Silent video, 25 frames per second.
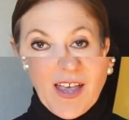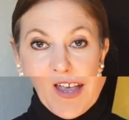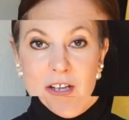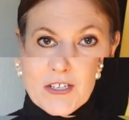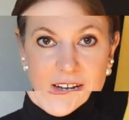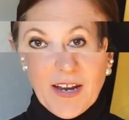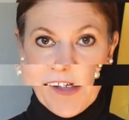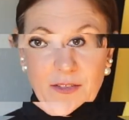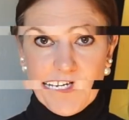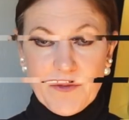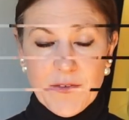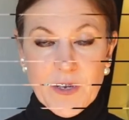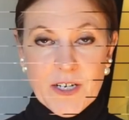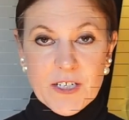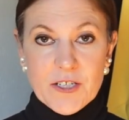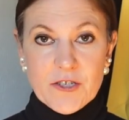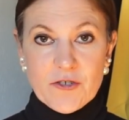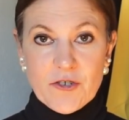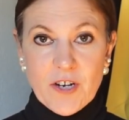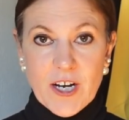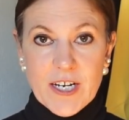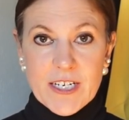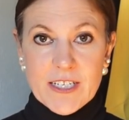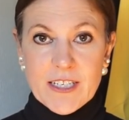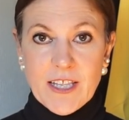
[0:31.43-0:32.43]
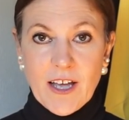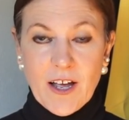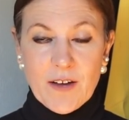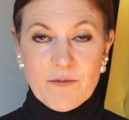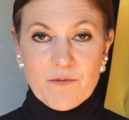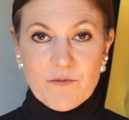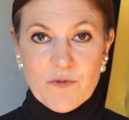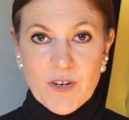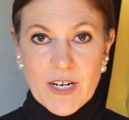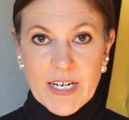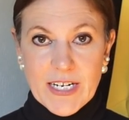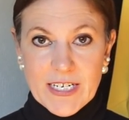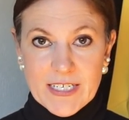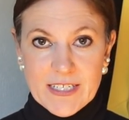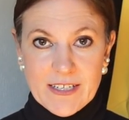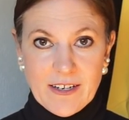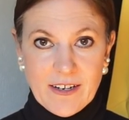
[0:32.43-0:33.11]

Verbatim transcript: Now the first trend that I'm really excited